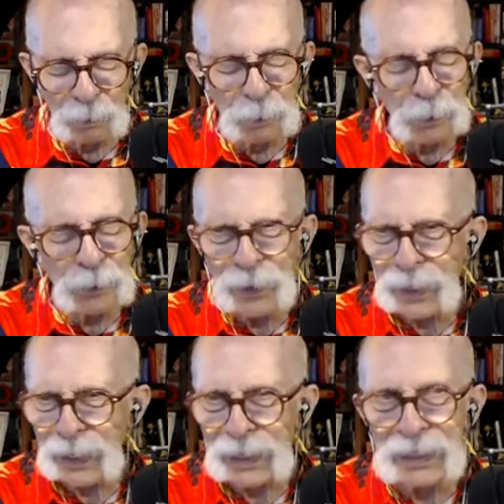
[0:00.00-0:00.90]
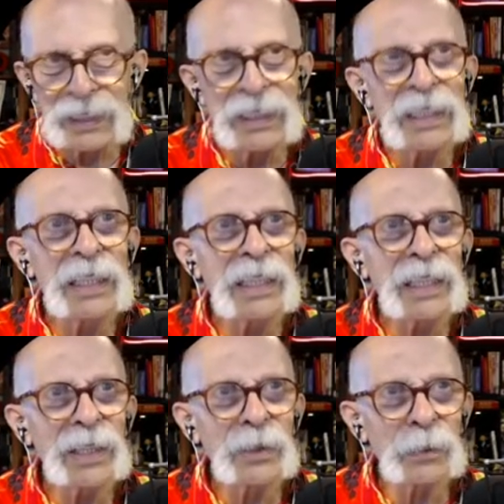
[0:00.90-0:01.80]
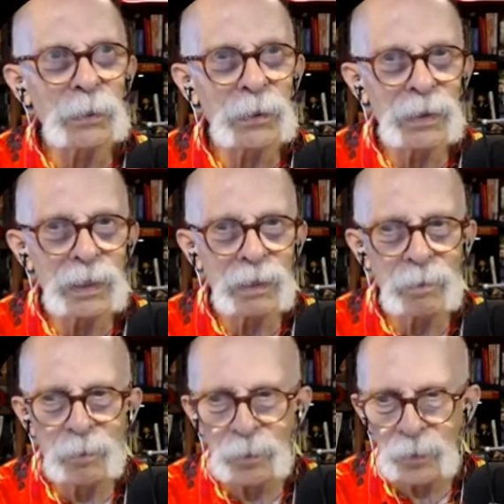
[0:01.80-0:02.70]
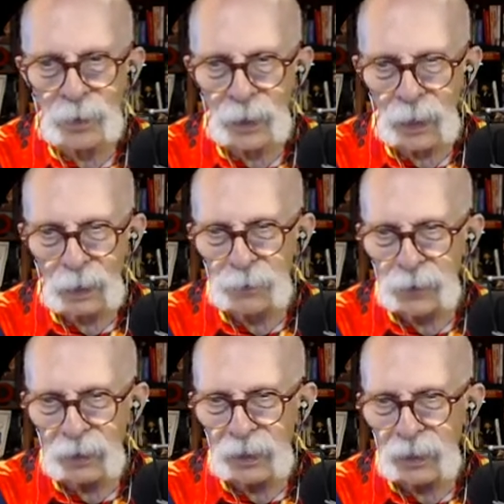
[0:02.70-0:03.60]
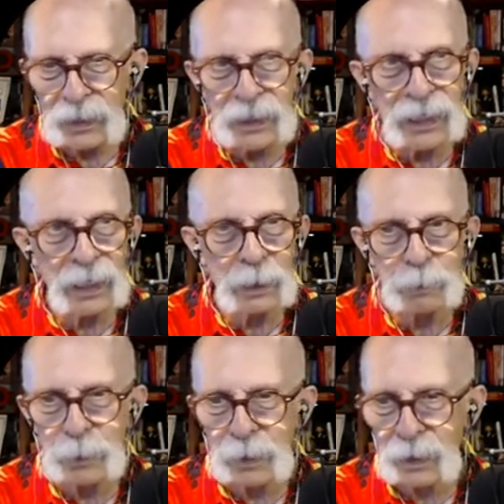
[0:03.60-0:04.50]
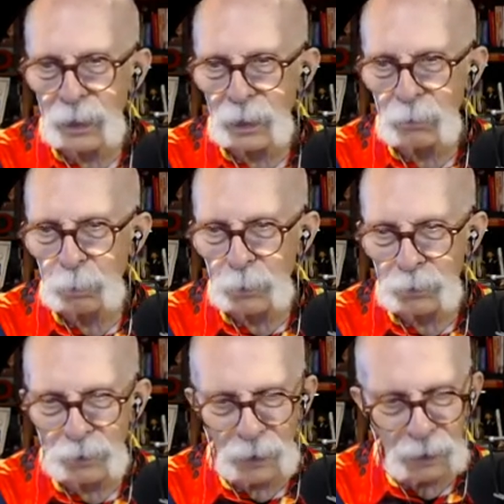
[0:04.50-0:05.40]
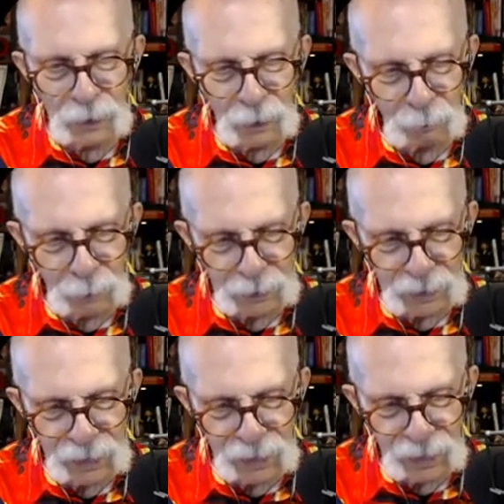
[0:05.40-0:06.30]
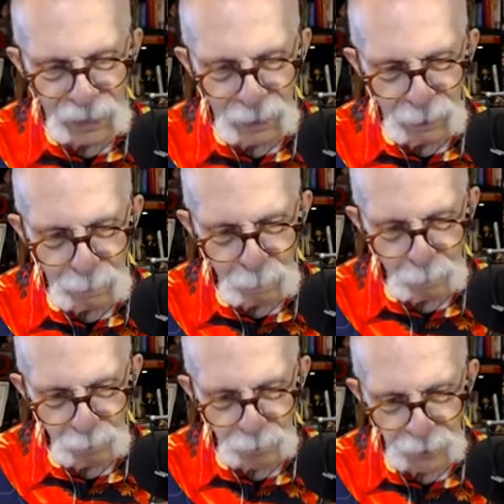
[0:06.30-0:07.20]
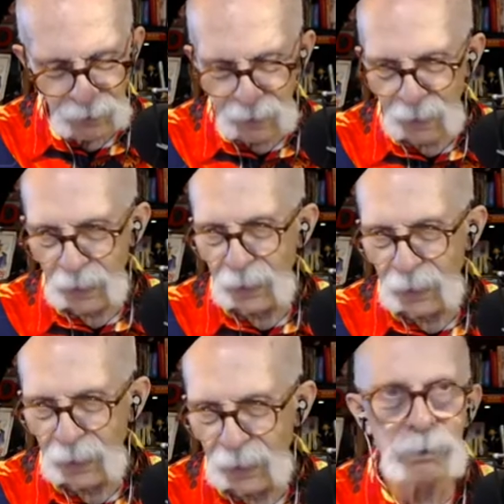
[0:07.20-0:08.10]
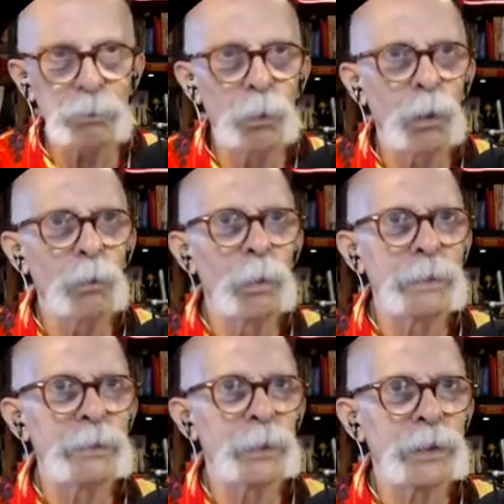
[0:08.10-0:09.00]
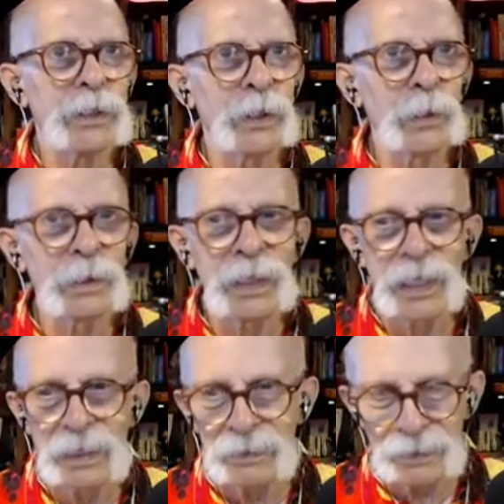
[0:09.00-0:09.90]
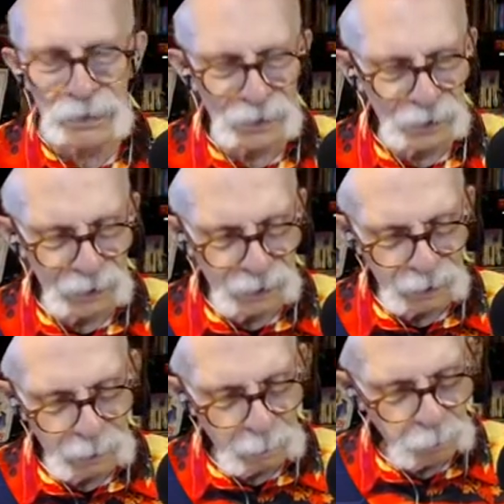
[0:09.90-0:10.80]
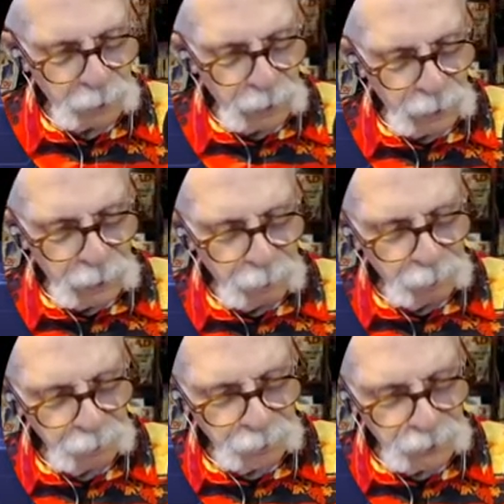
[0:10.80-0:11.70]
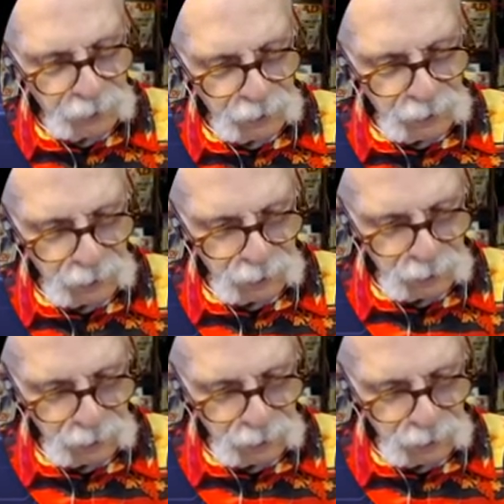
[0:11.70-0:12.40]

Boy, no. I feel guilty now. I put a teaspoon of honey in my tea, and this poor woman worked a whole life. Yeah, but they're tiny, and there's a whole bunch of